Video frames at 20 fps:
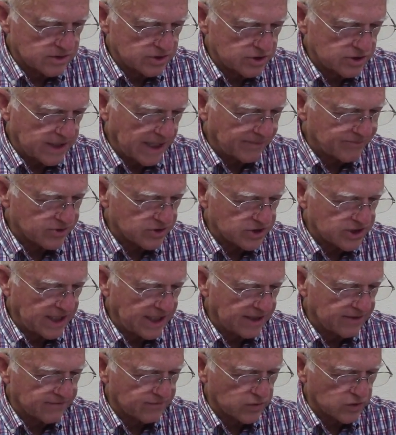Chapter
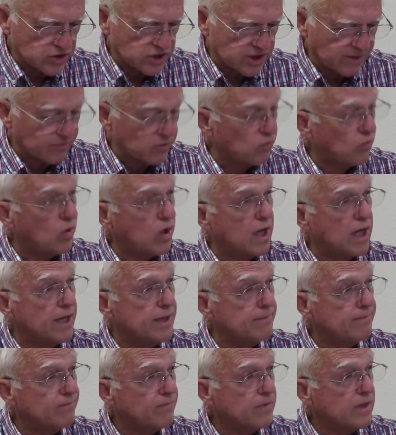10, verse number
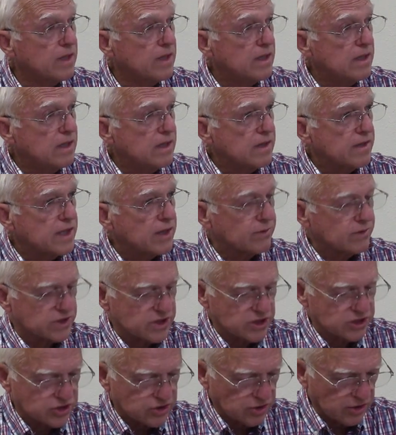1 There was
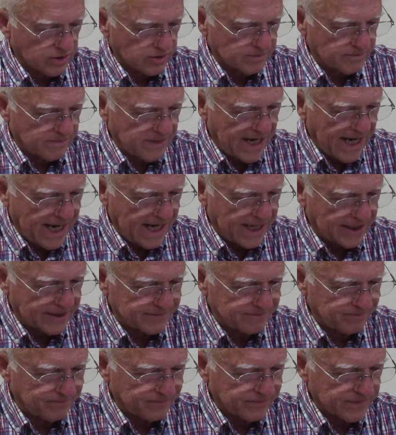a certain man
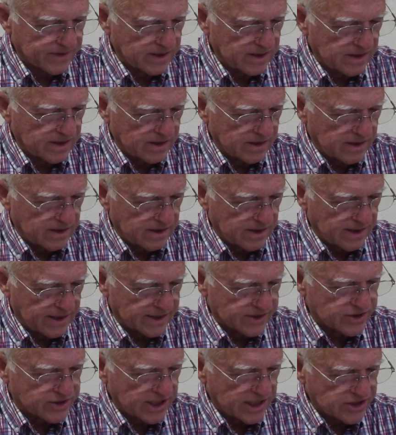in
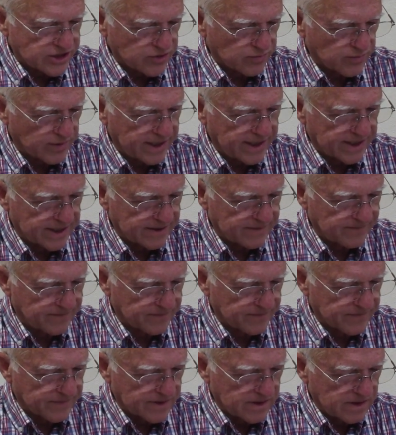Caesarea
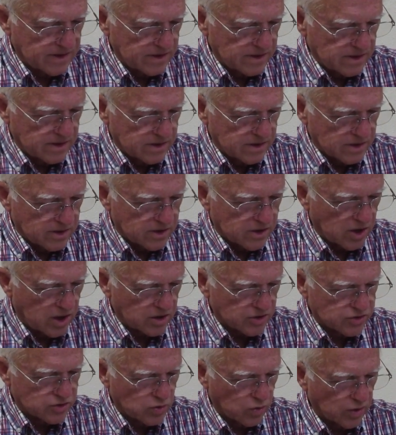
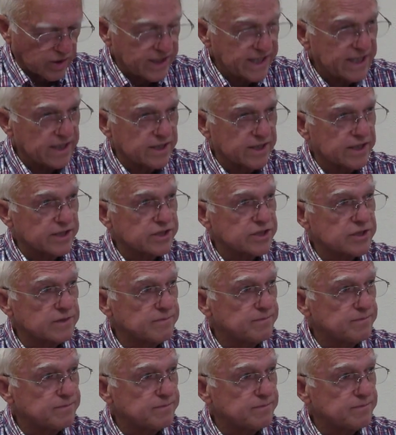called Cornelius,